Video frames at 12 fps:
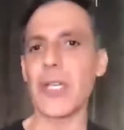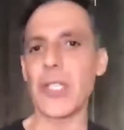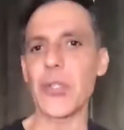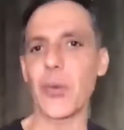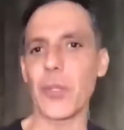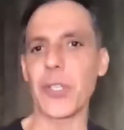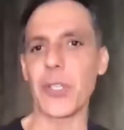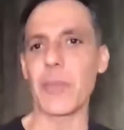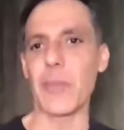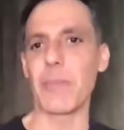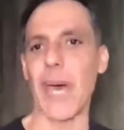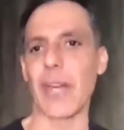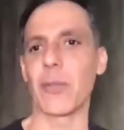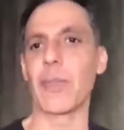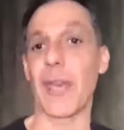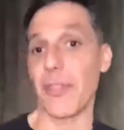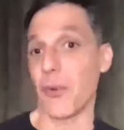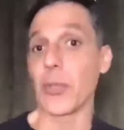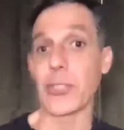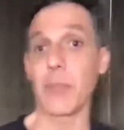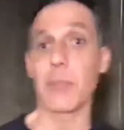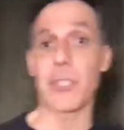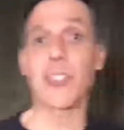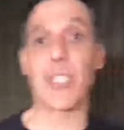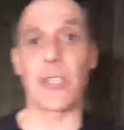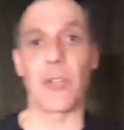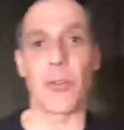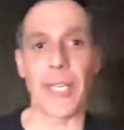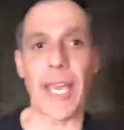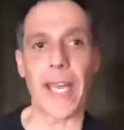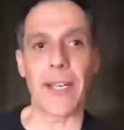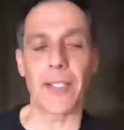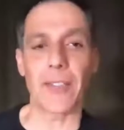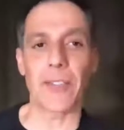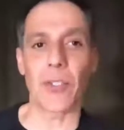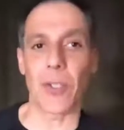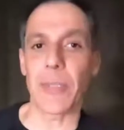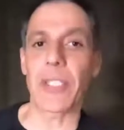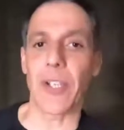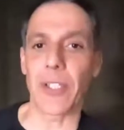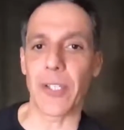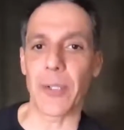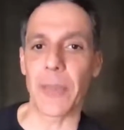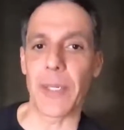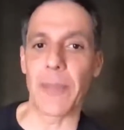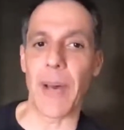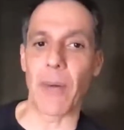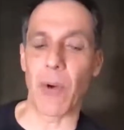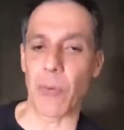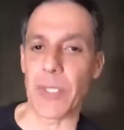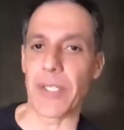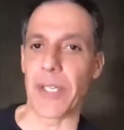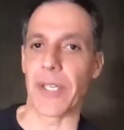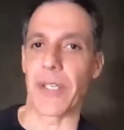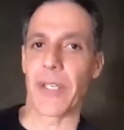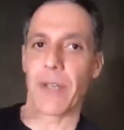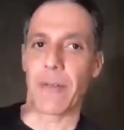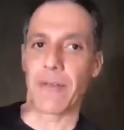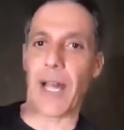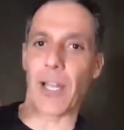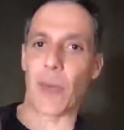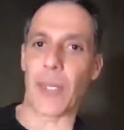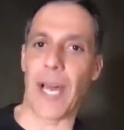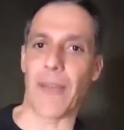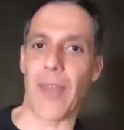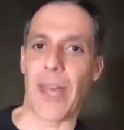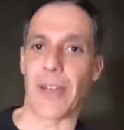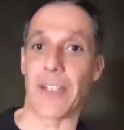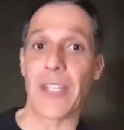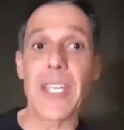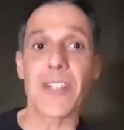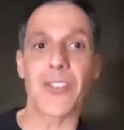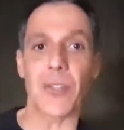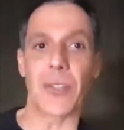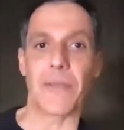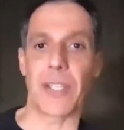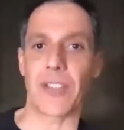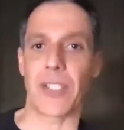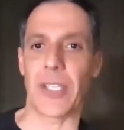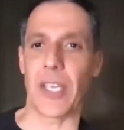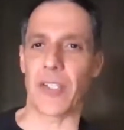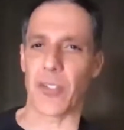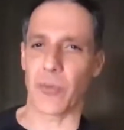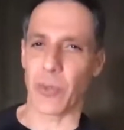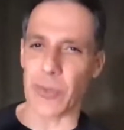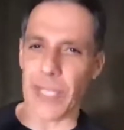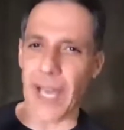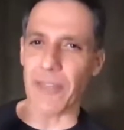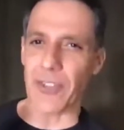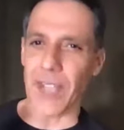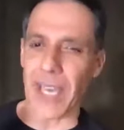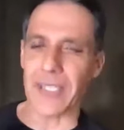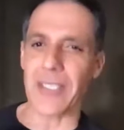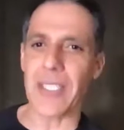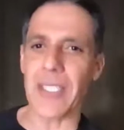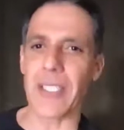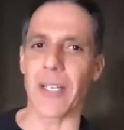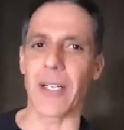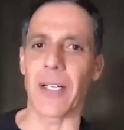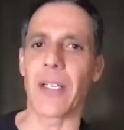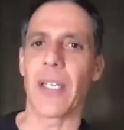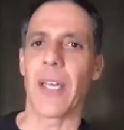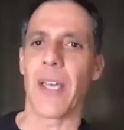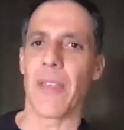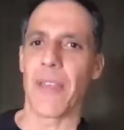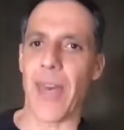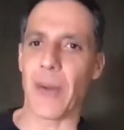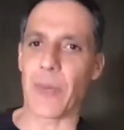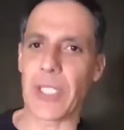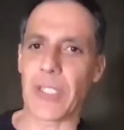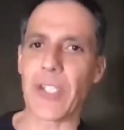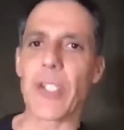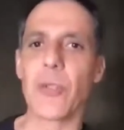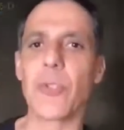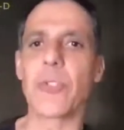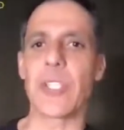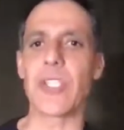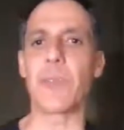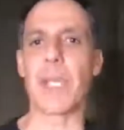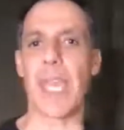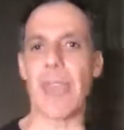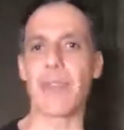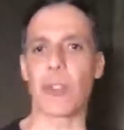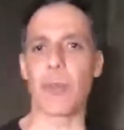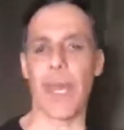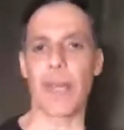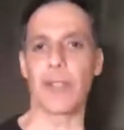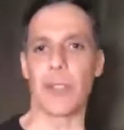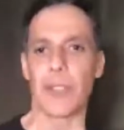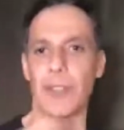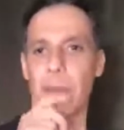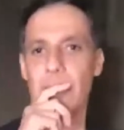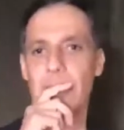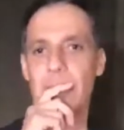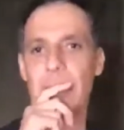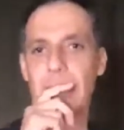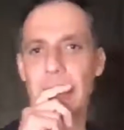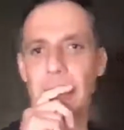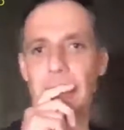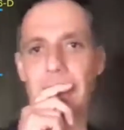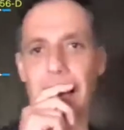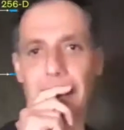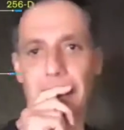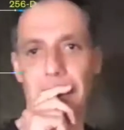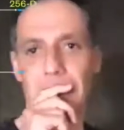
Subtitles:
do a little bit better by throwing some machine learning at it. So let me tell you a little bit about what we did following on that initial investigation where we got this idea that we could use these behavioral mannerisms to detect